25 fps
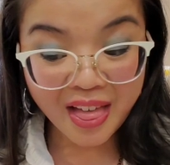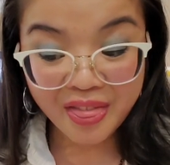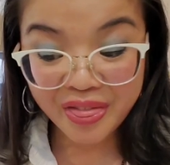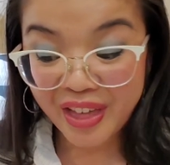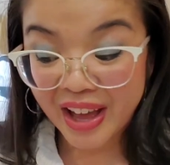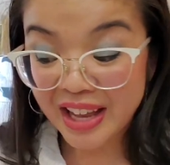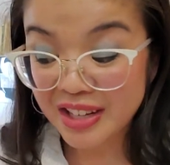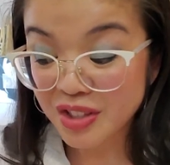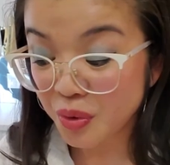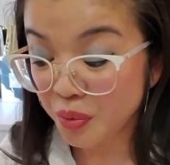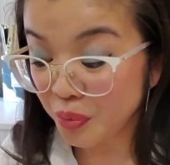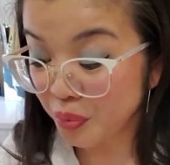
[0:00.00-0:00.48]

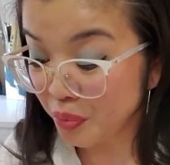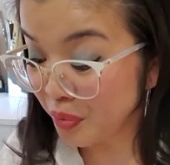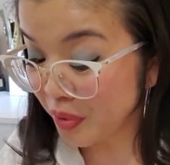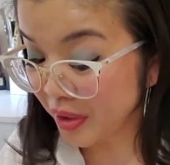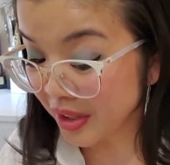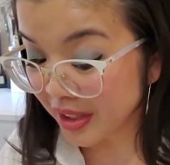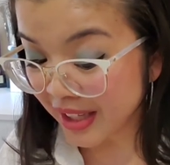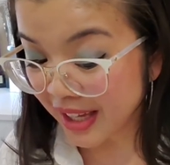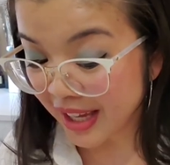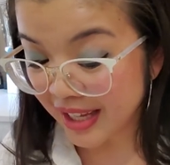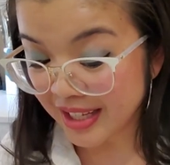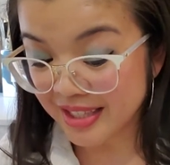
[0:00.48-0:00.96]
That's
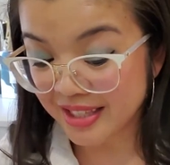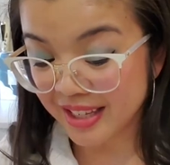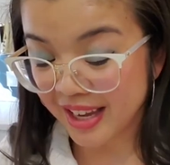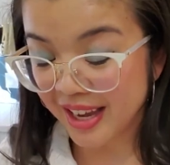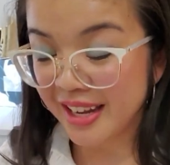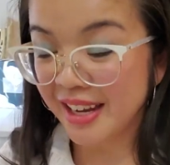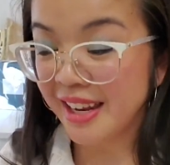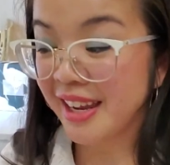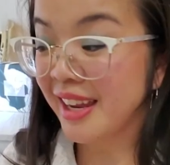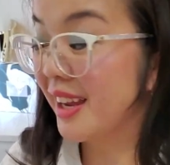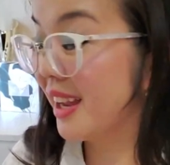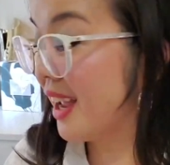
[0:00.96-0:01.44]
really
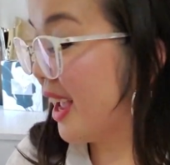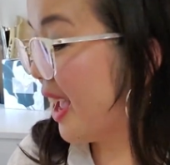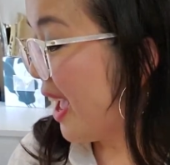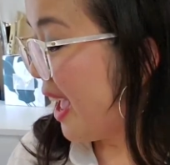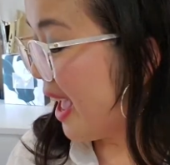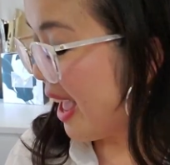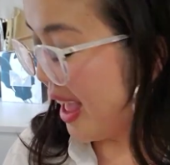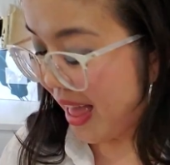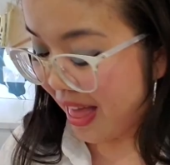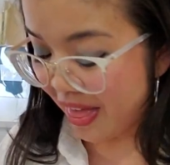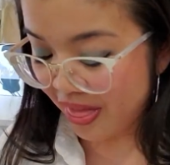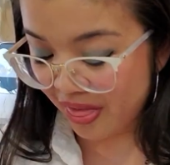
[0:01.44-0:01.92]
exciting.
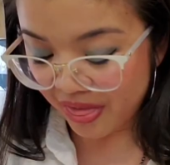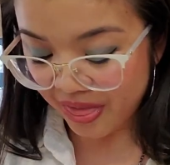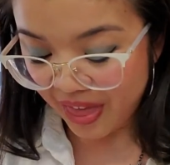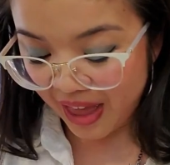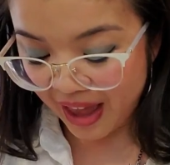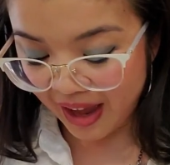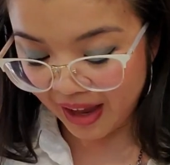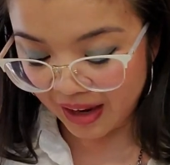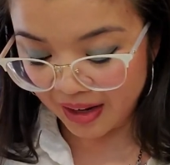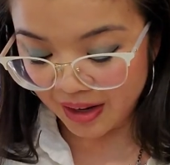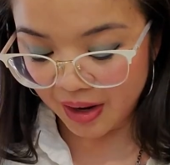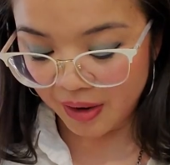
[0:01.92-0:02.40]
And
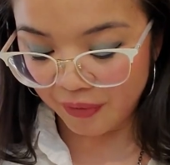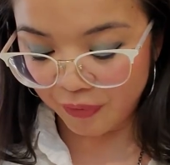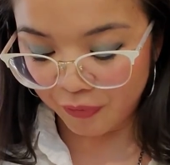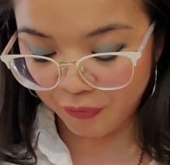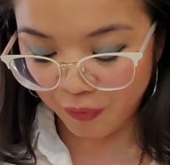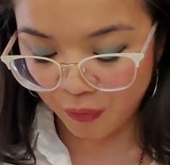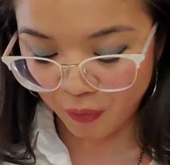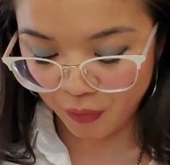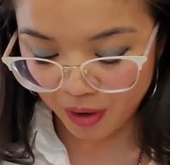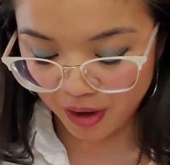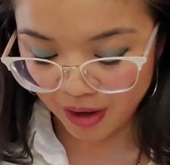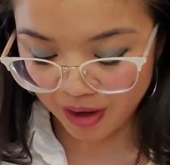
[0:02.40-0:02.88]
then
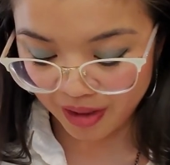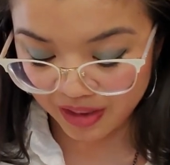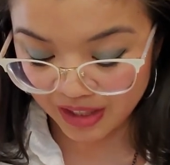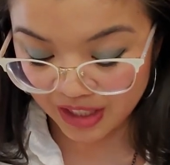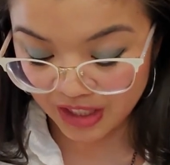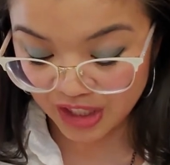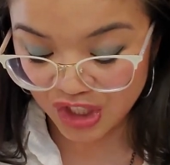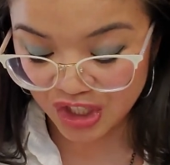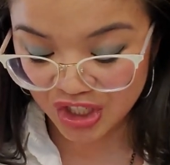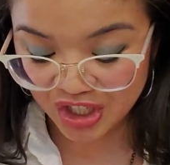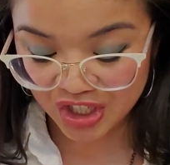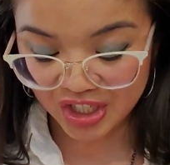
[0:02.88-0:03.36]
for the
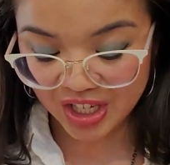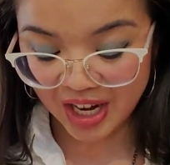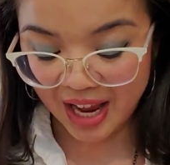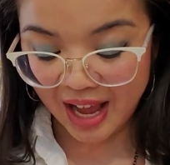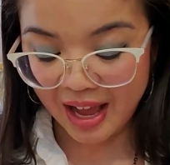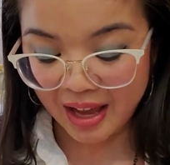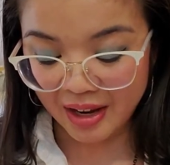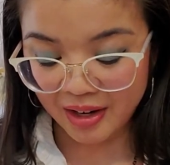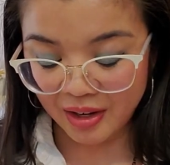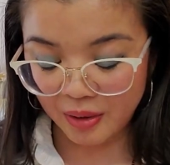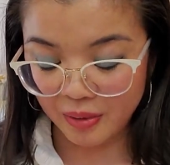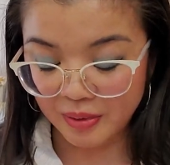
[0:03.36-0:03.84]

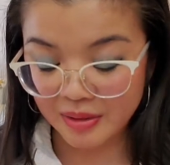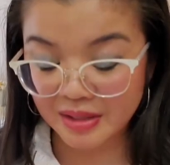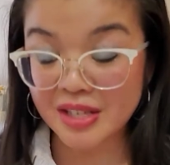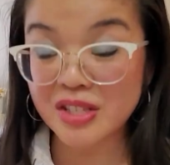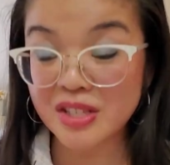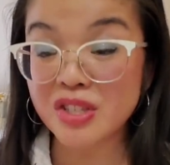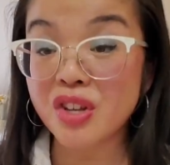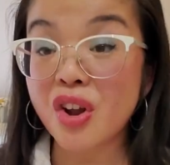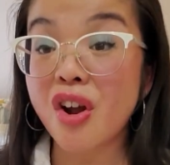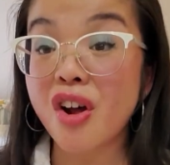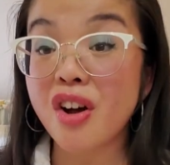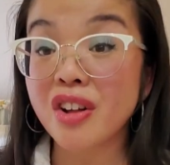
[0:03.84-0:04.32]
shadows,
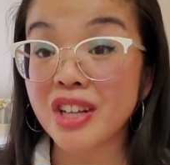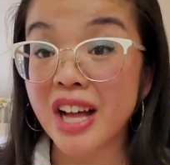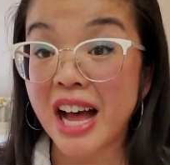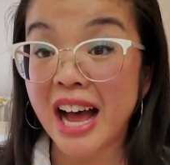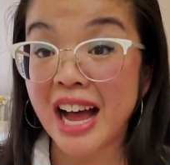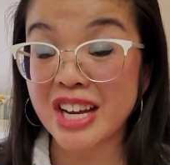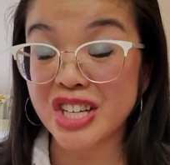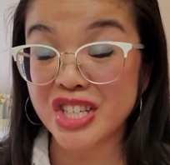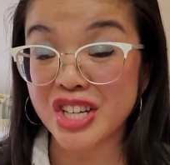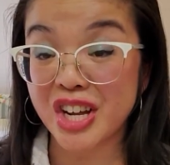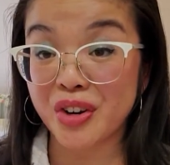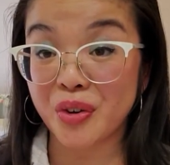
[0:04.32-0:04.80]
these are all
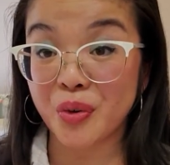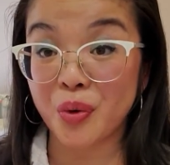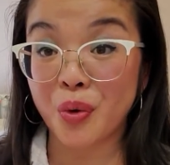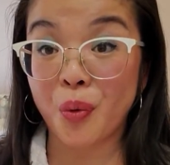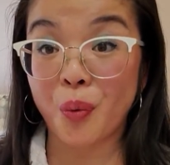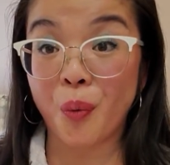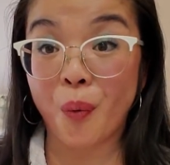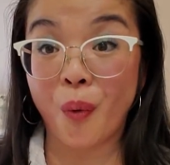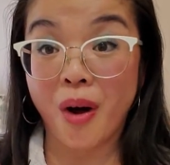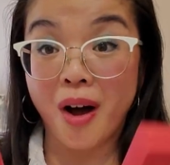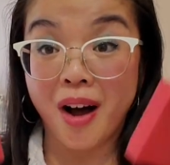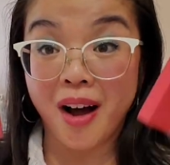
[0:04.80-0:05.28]
eyeshadow
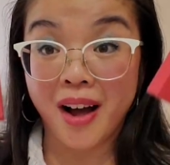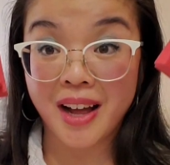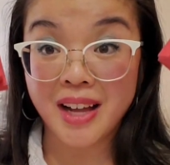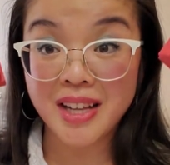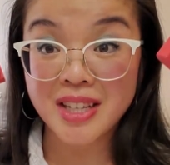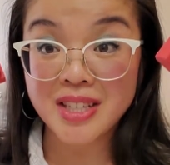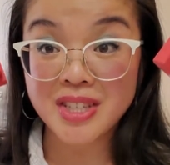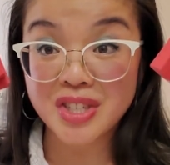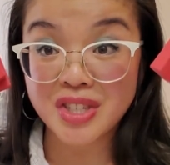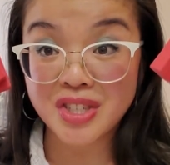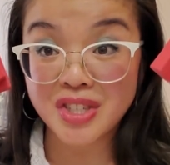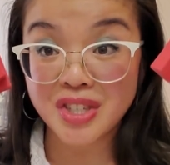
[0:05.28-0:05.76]

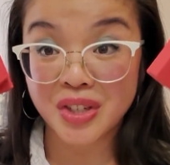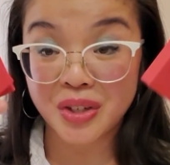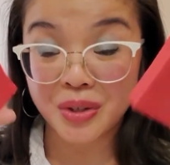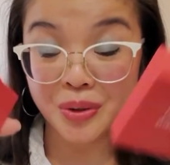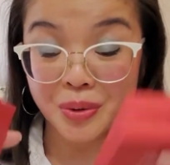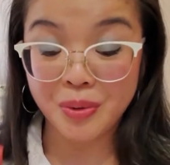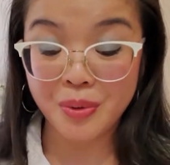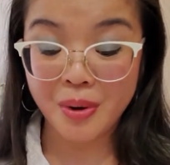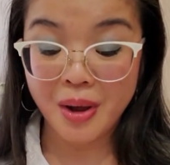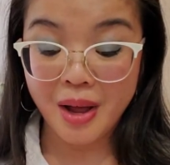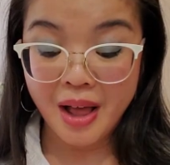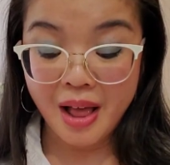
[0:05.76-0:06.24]
quads
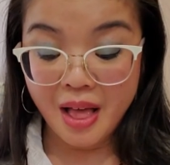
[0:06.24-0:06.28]
too.